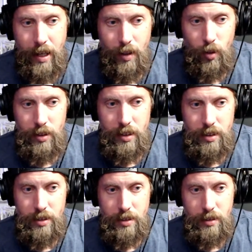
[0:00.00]
I
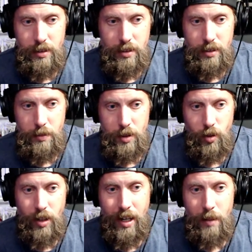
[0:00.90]
only
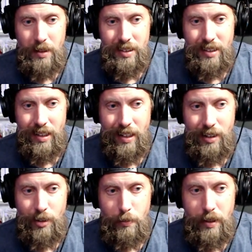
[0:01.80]
subscribe because I
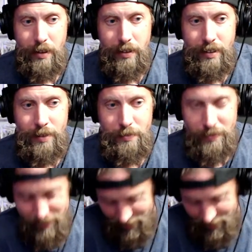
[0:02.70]
like your beard.